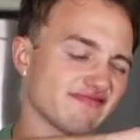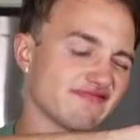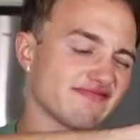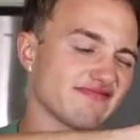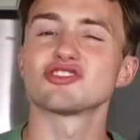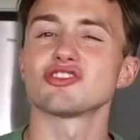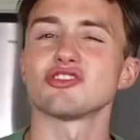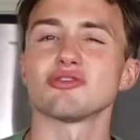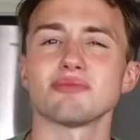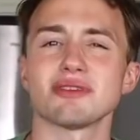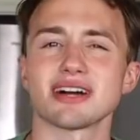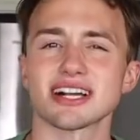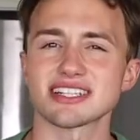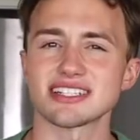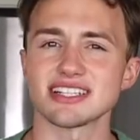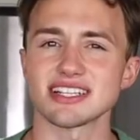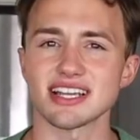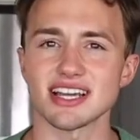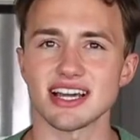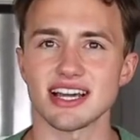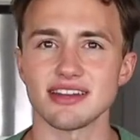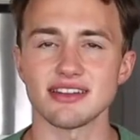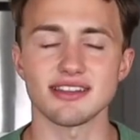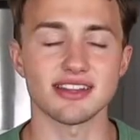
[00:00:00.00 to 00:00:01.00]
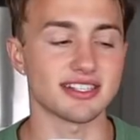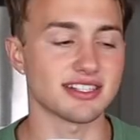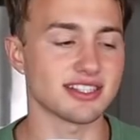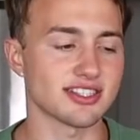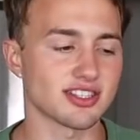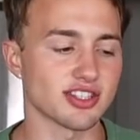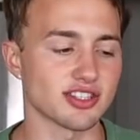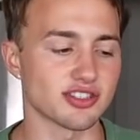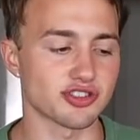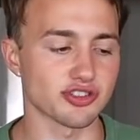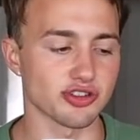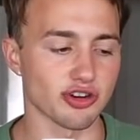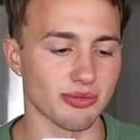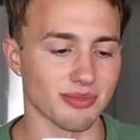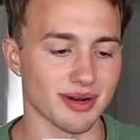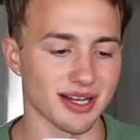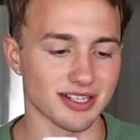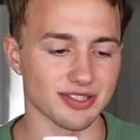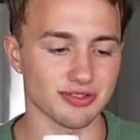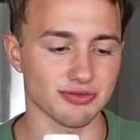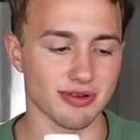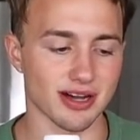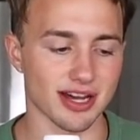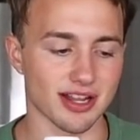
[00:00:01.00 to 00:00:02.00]
Jomax again. This is the
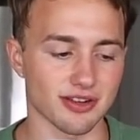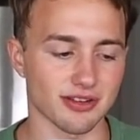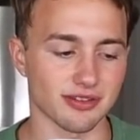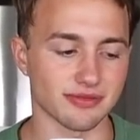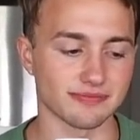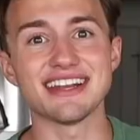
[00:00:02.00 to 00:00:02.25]
Jomax water.